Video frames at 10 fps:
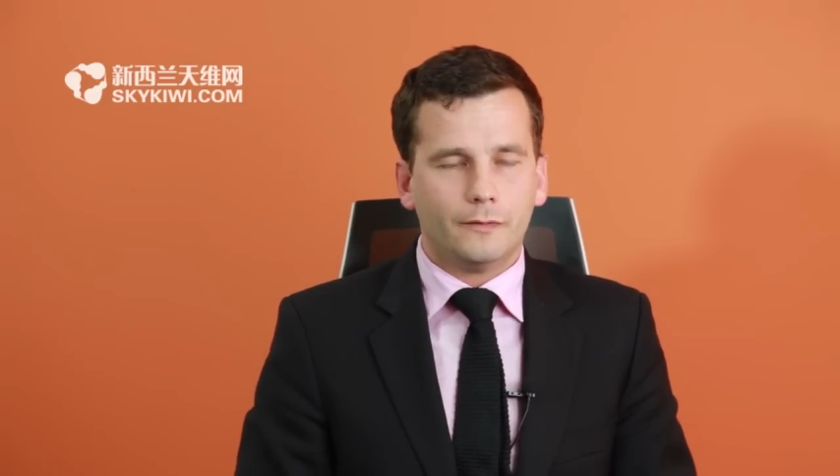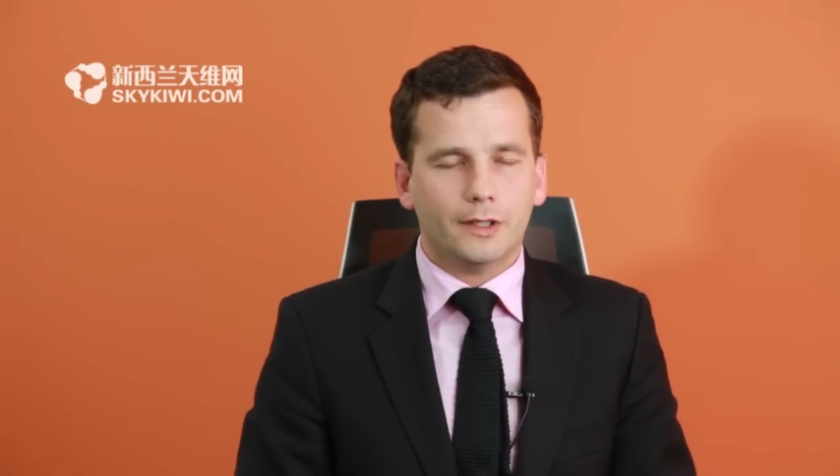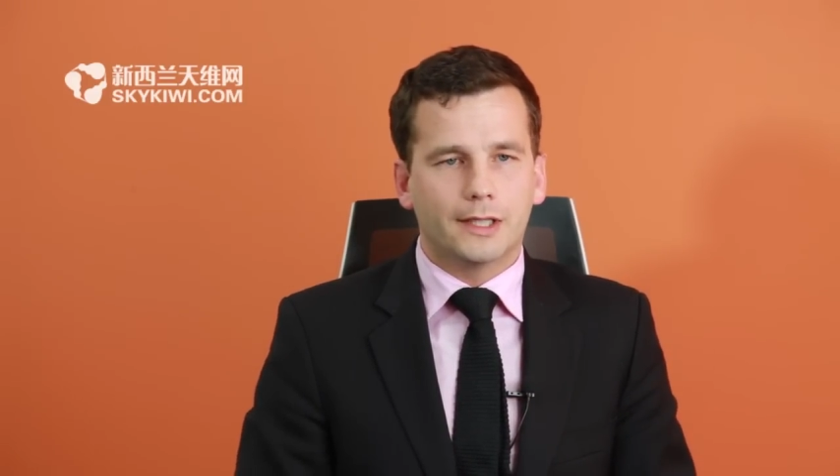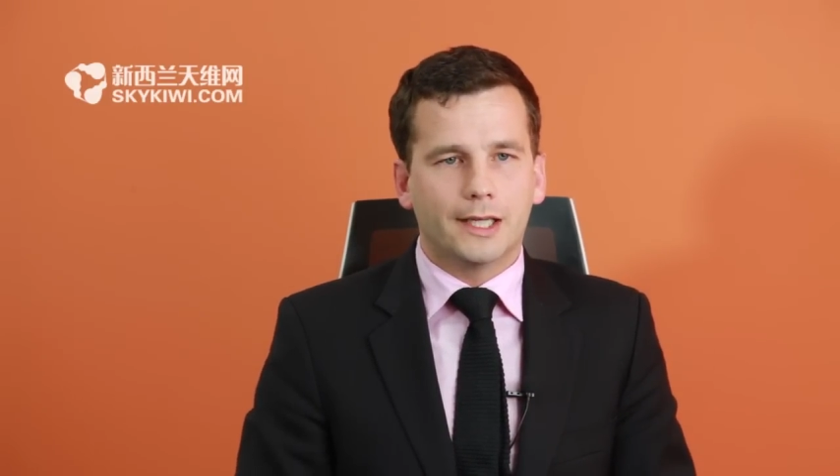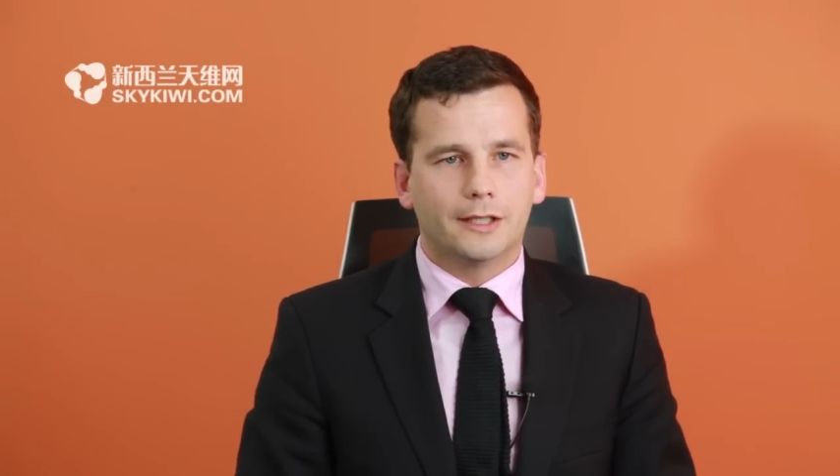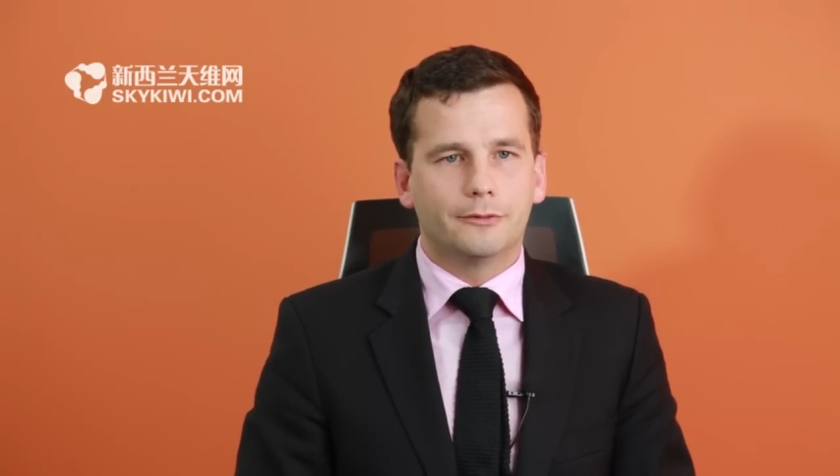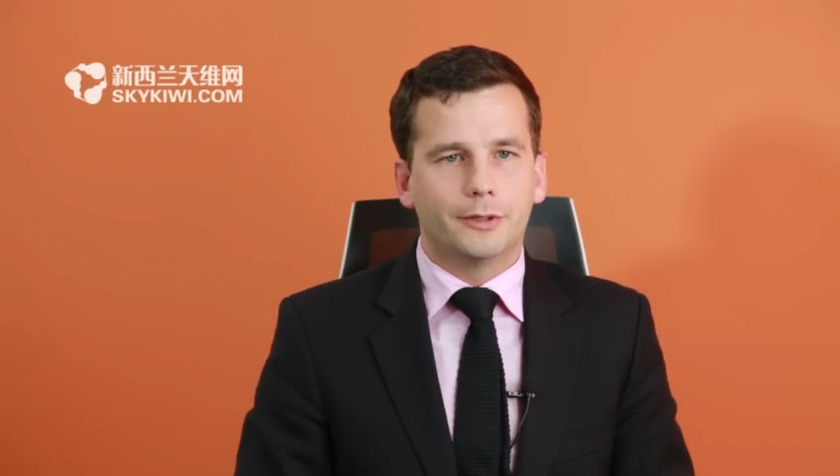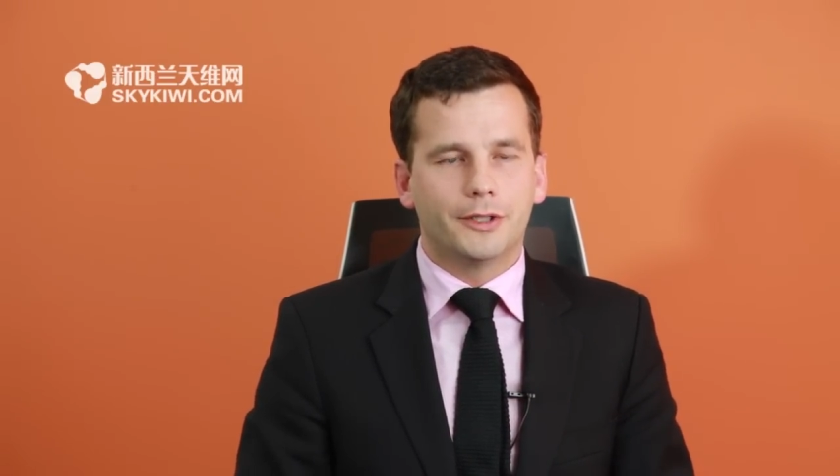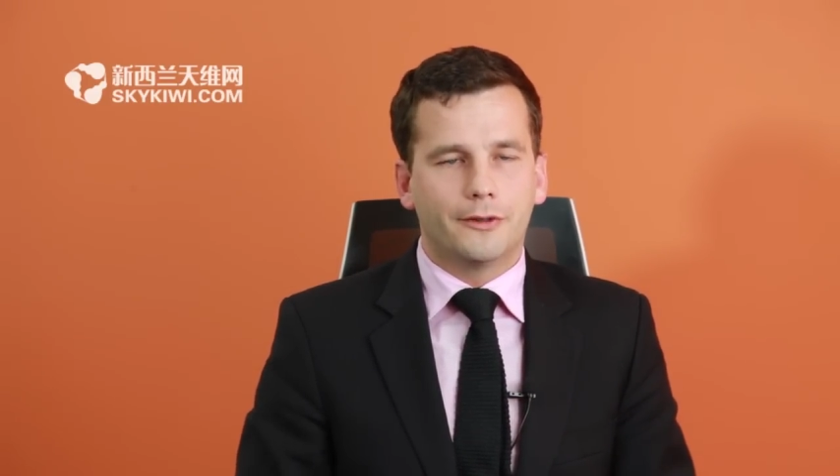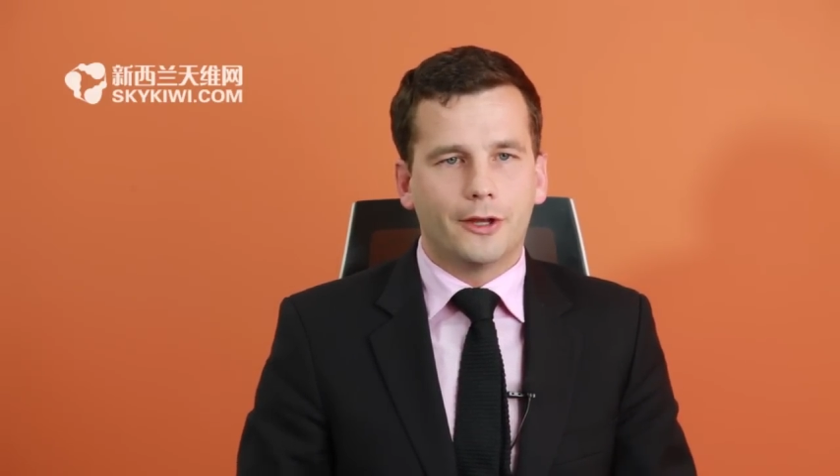If we
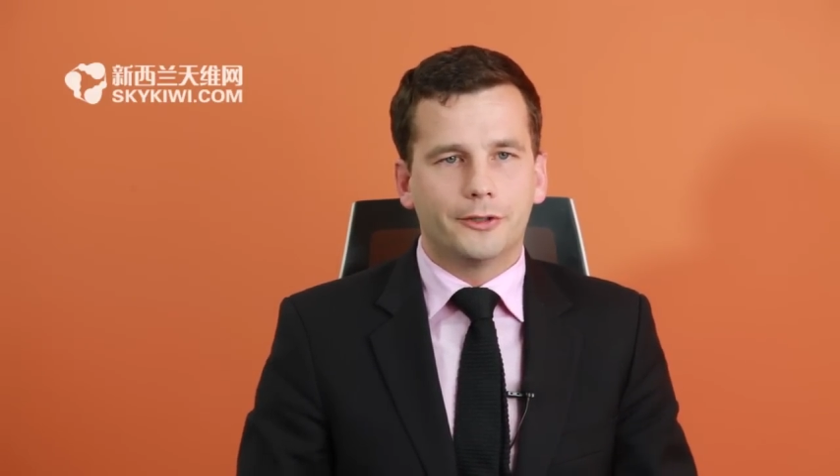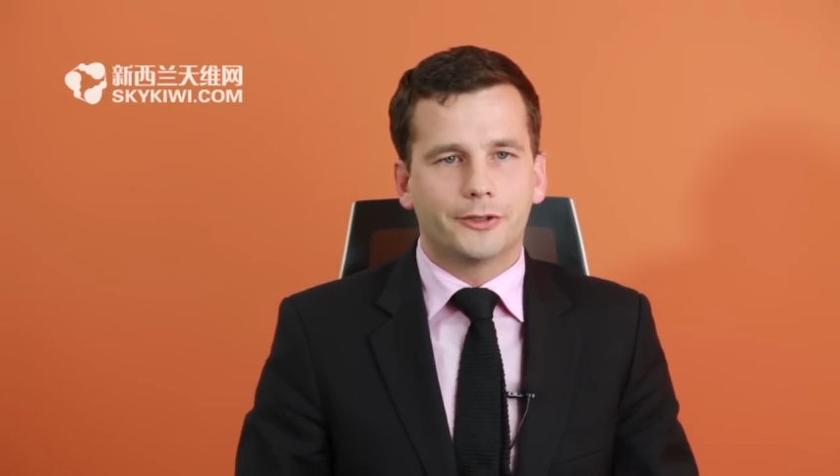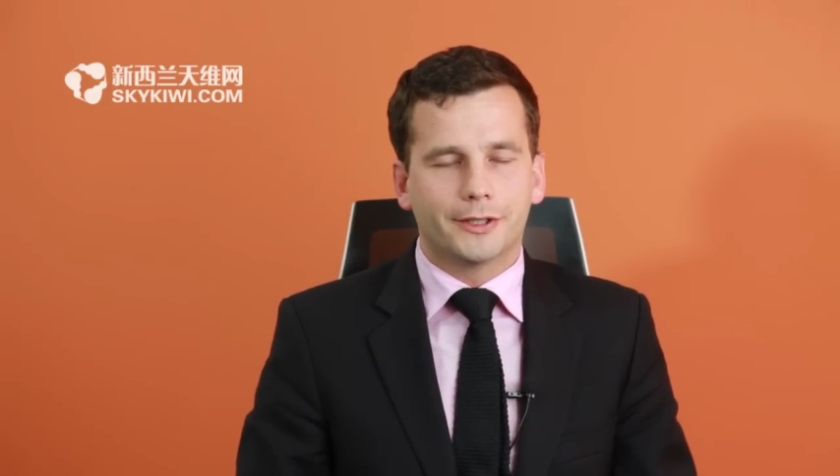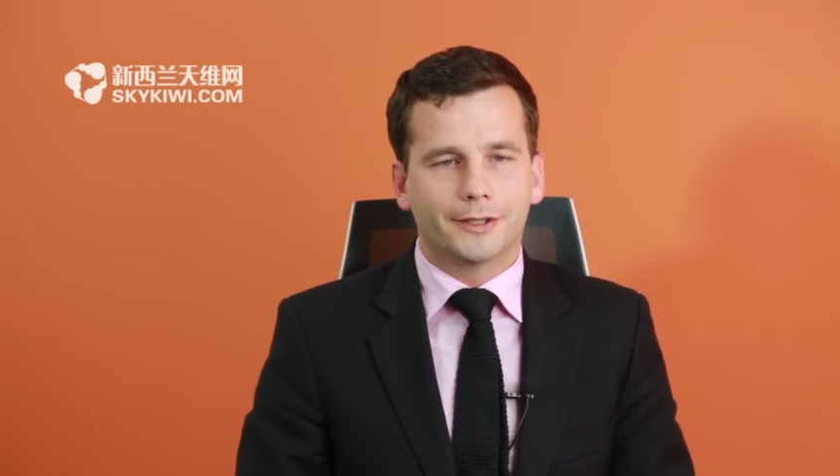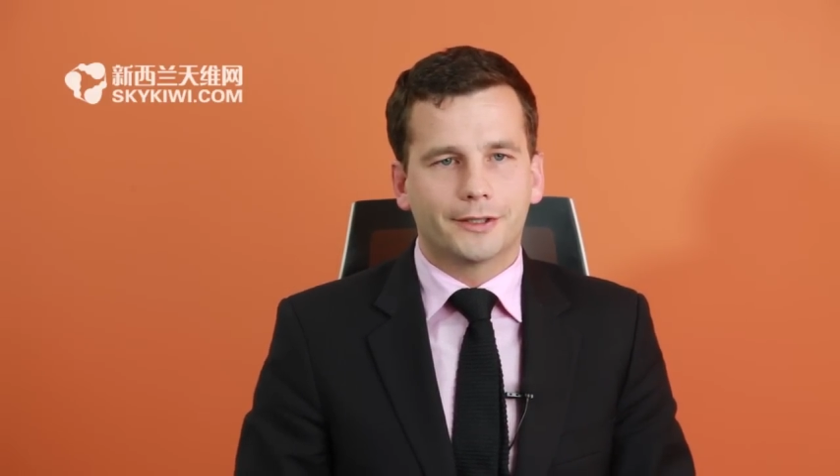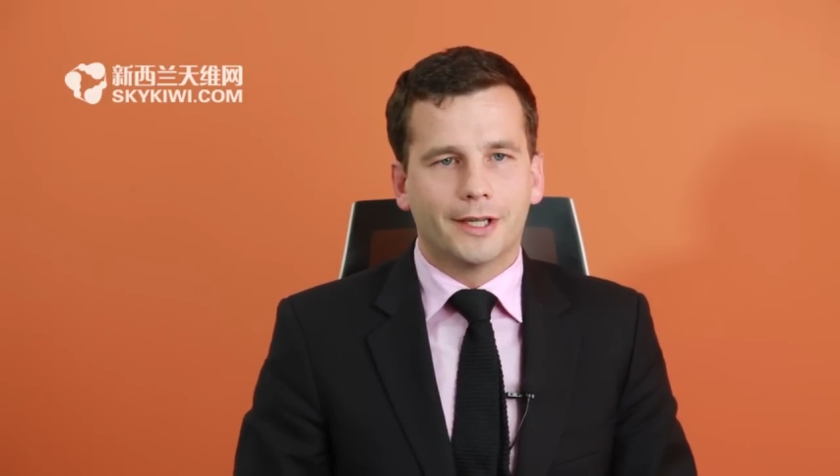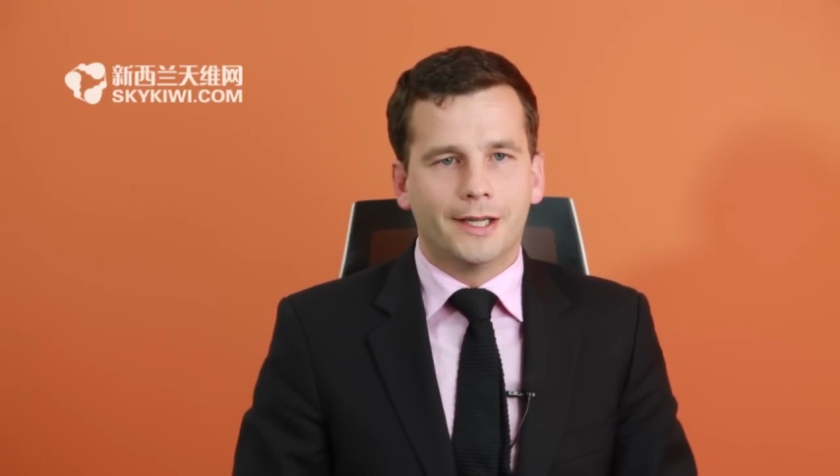did those things,